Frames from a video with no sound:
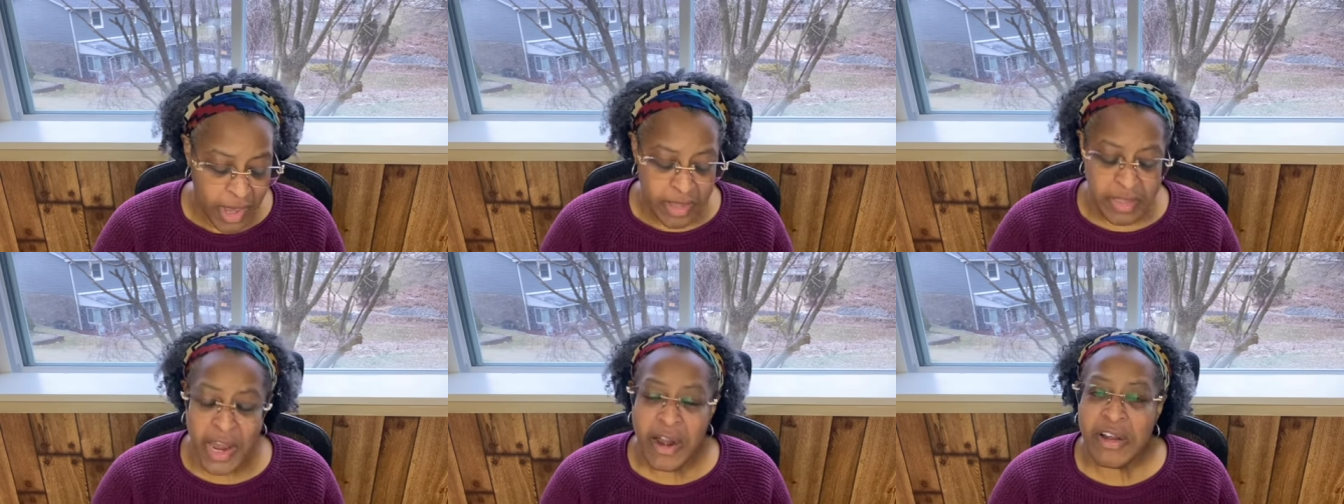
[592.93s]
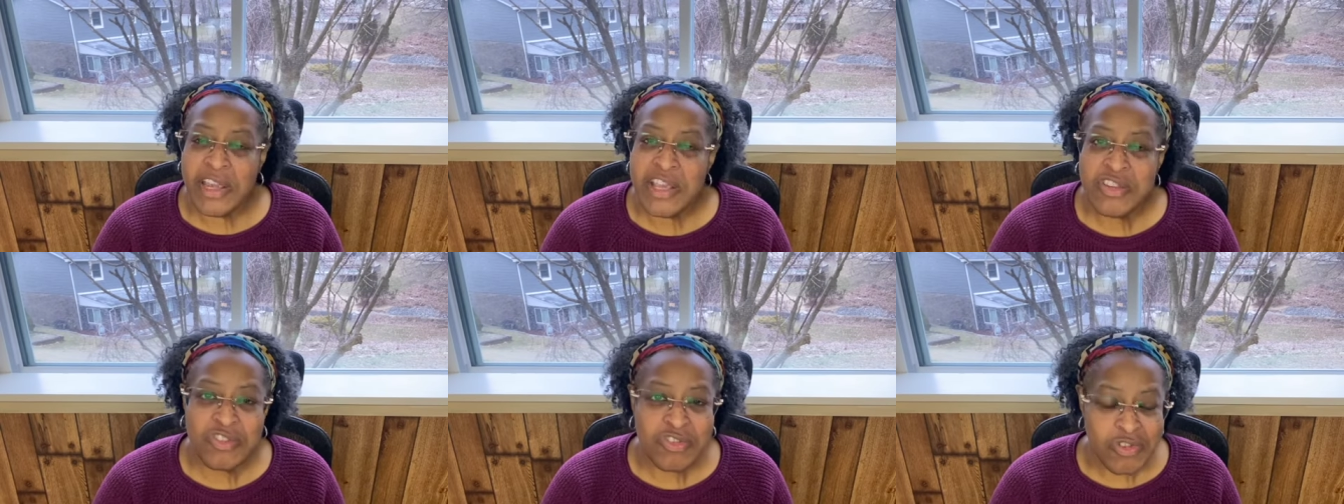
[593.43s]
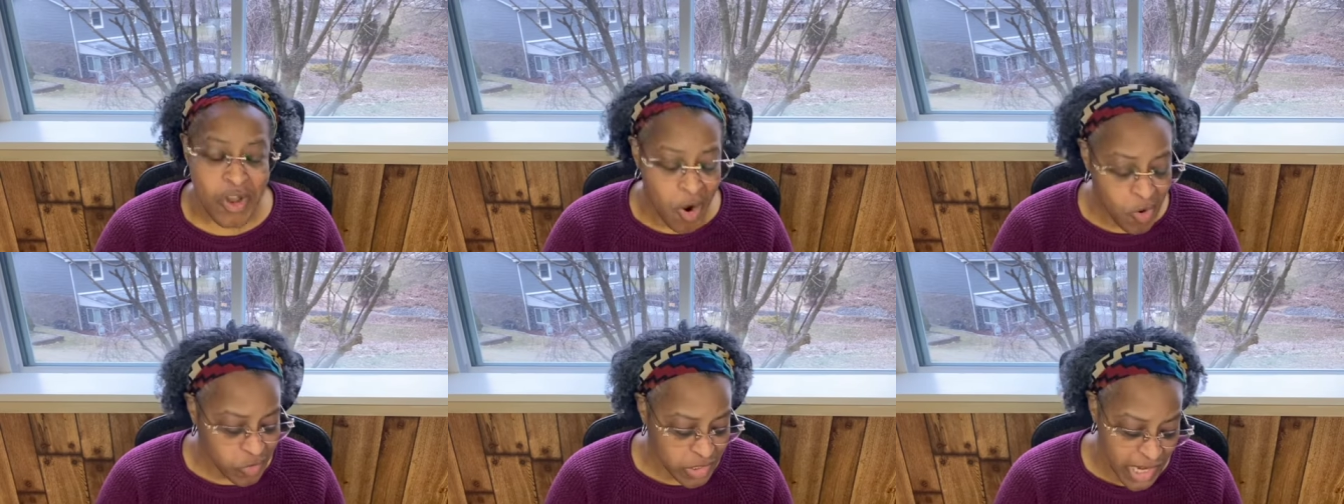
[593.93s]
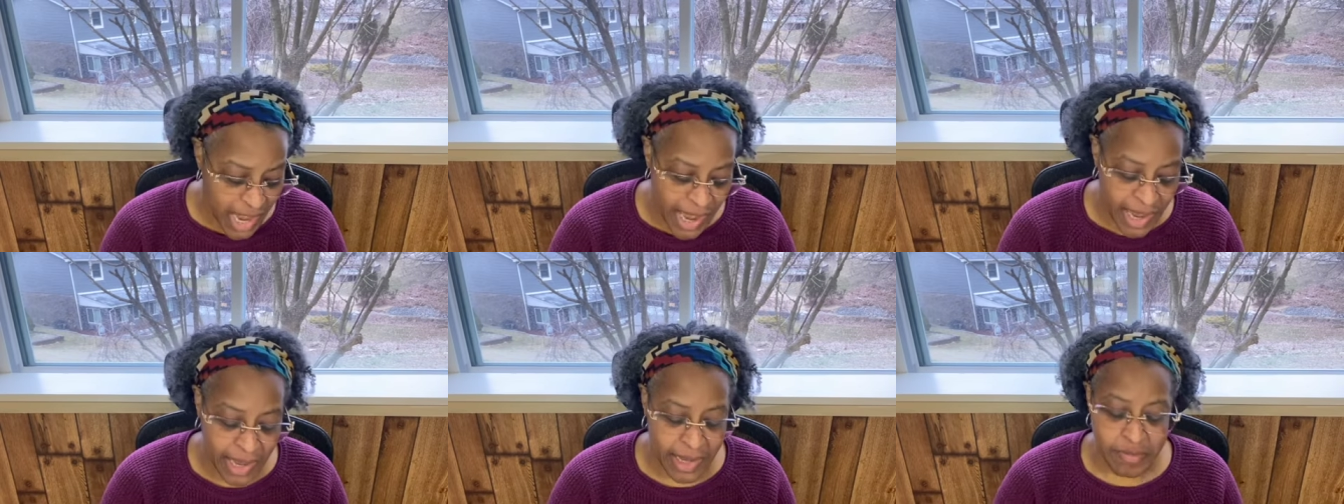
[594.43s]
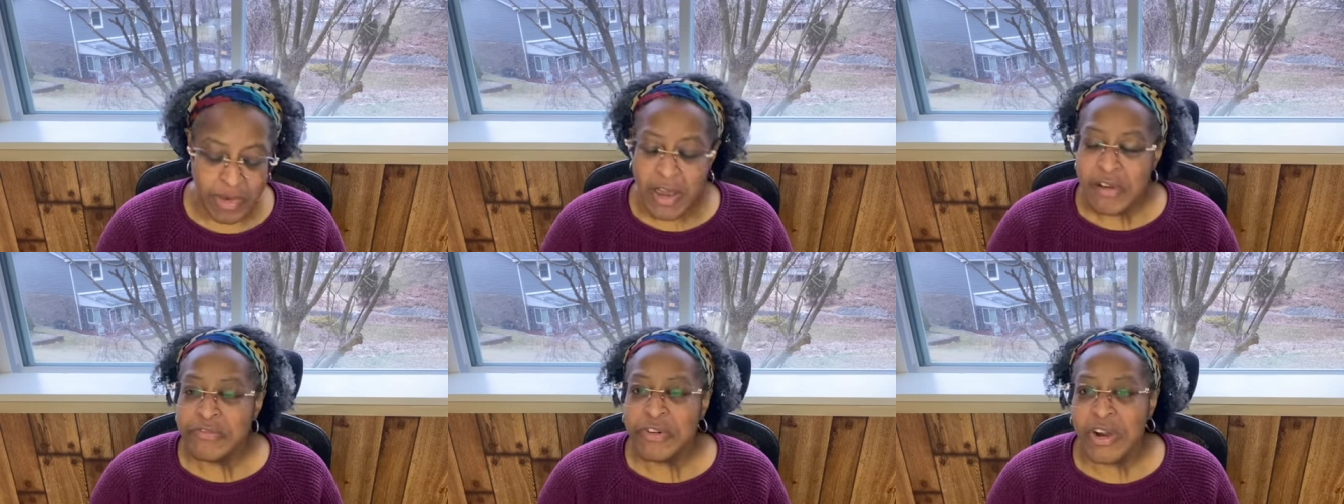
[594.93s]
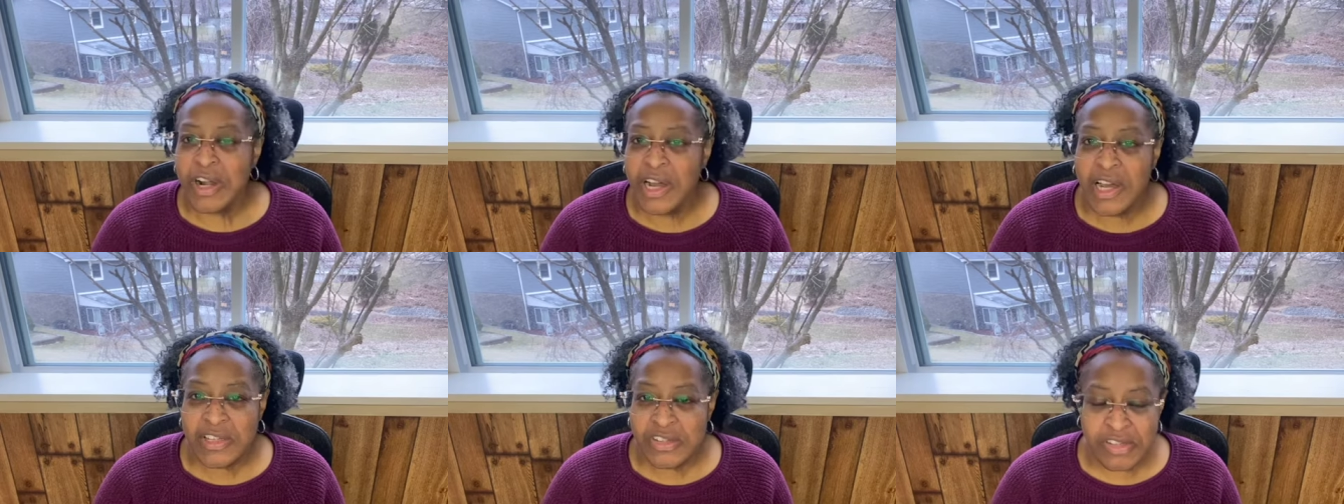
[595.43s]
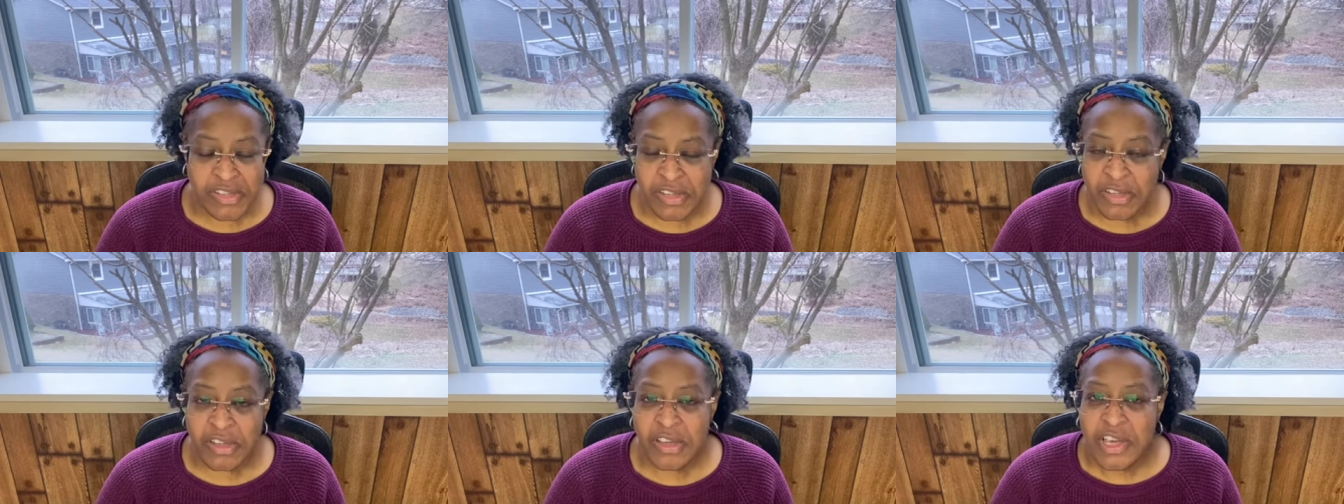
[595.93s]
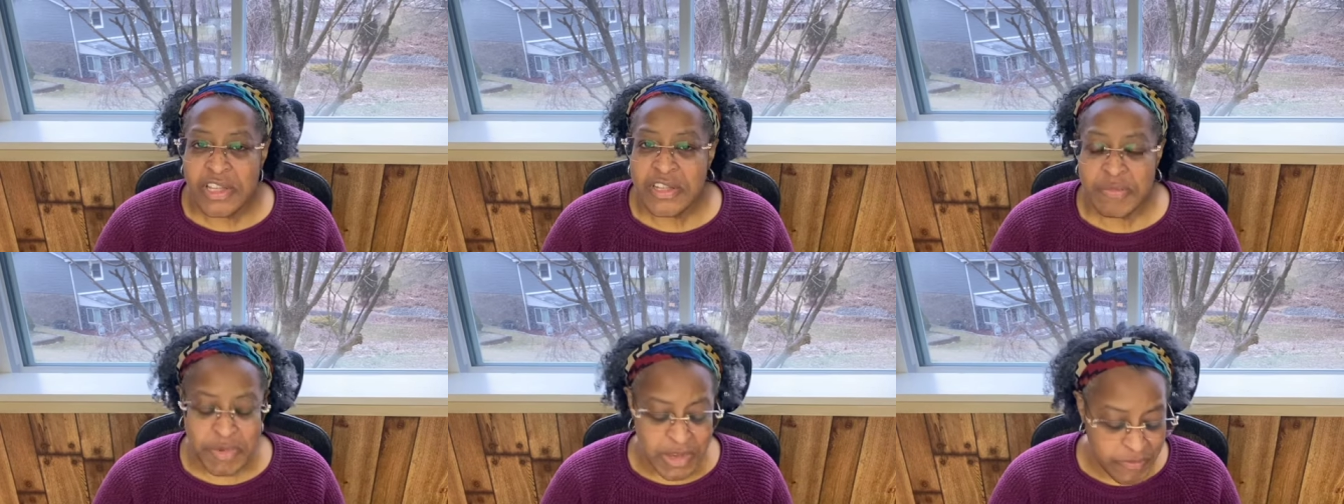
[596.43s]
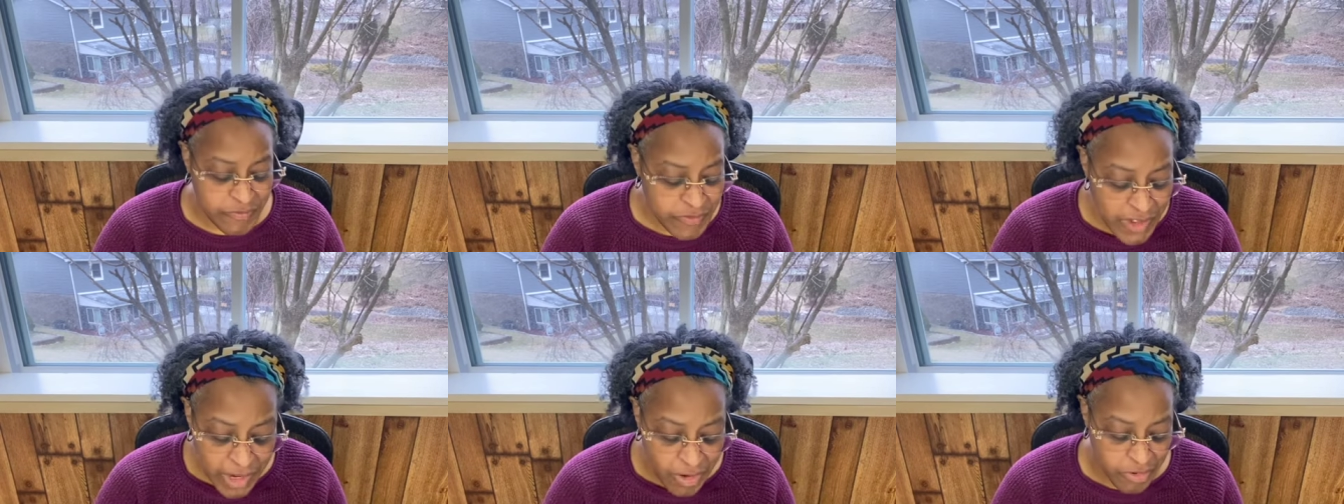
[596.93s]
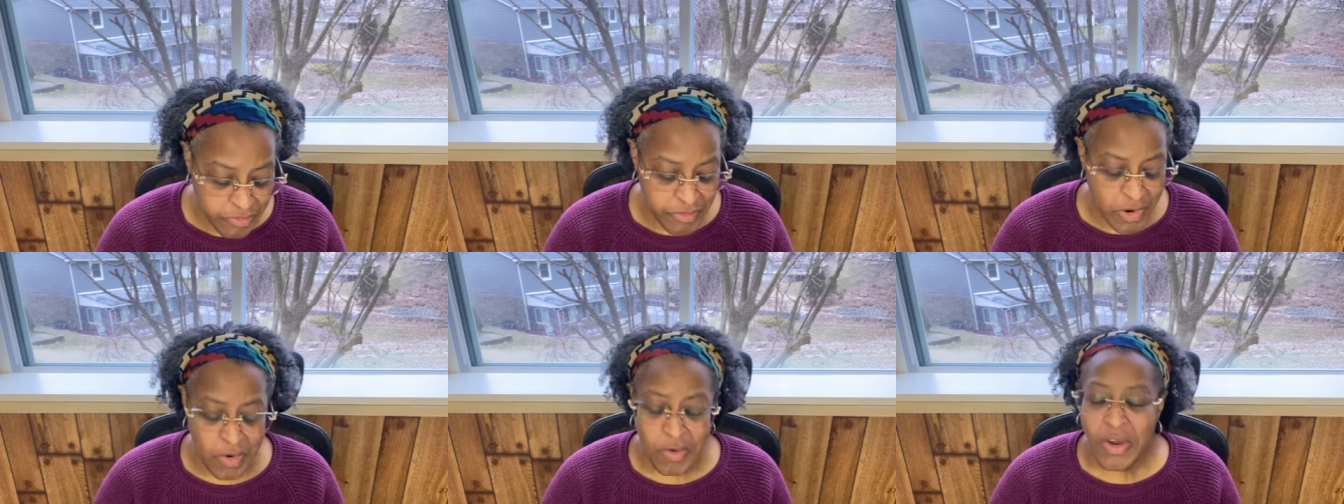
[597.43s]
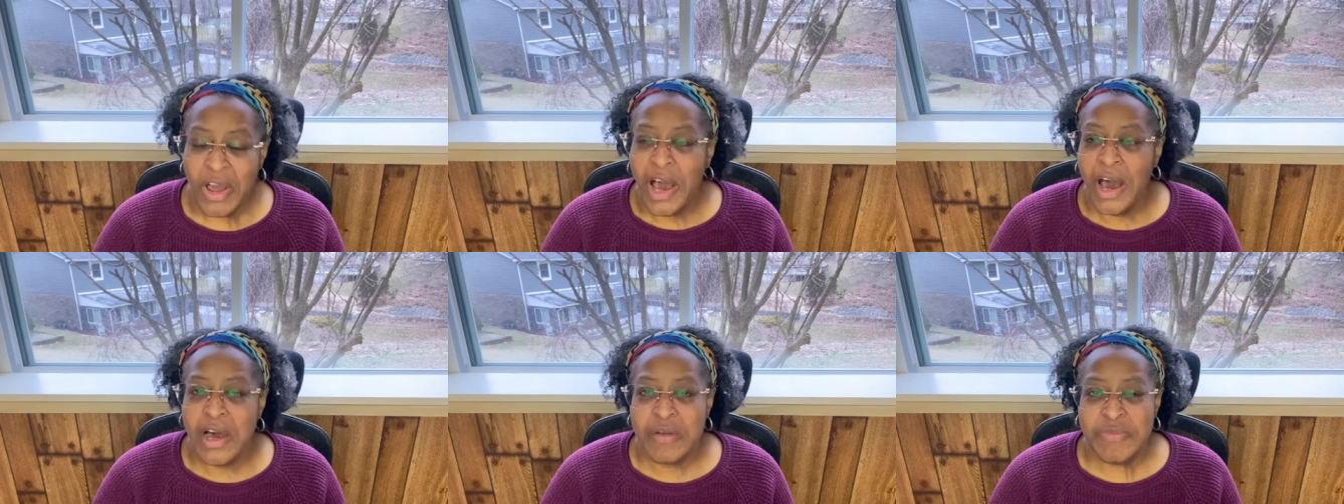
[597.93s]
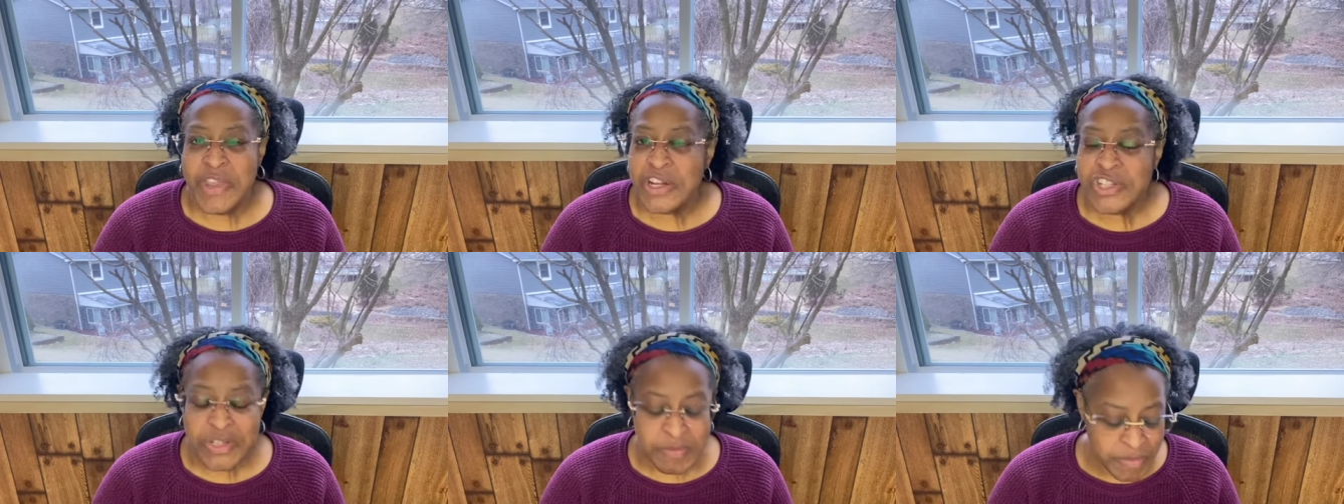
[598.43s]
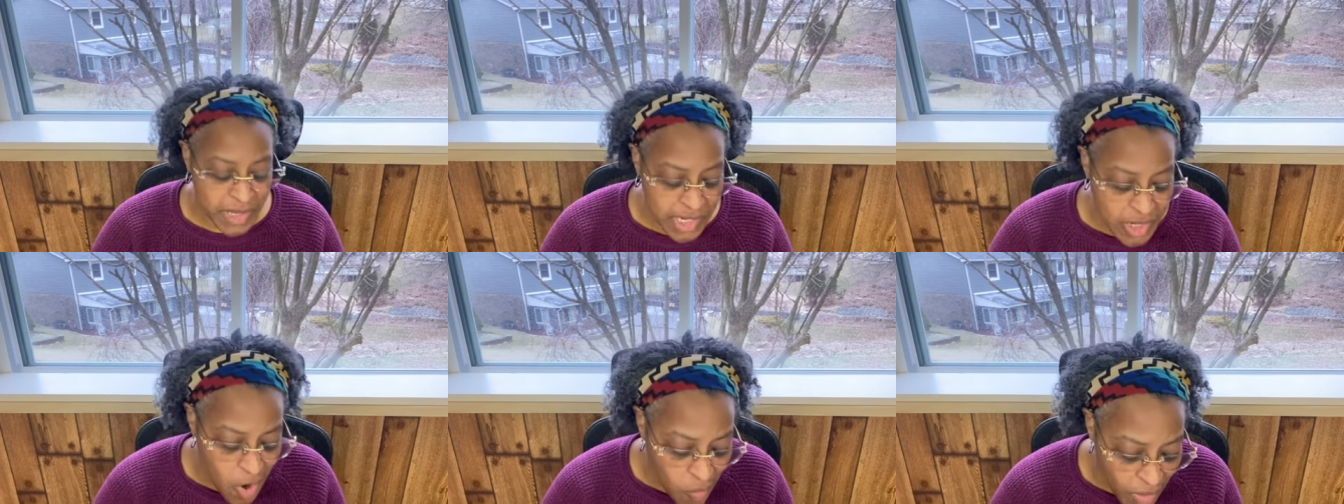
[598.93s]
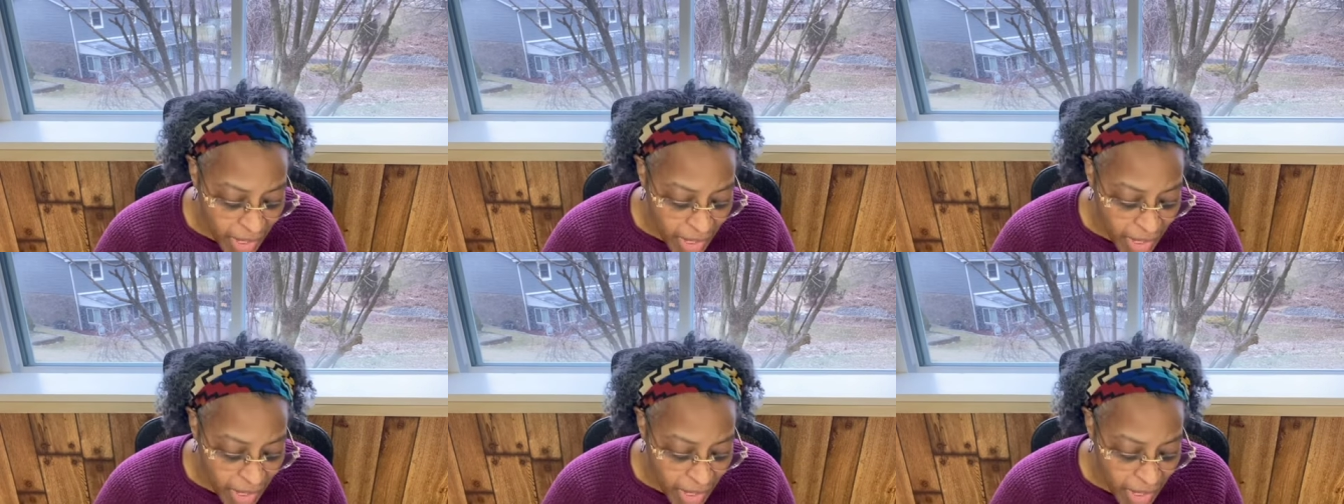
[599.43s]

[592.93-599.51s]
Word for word: There is no time for us to, to be fearful. Um, there should be no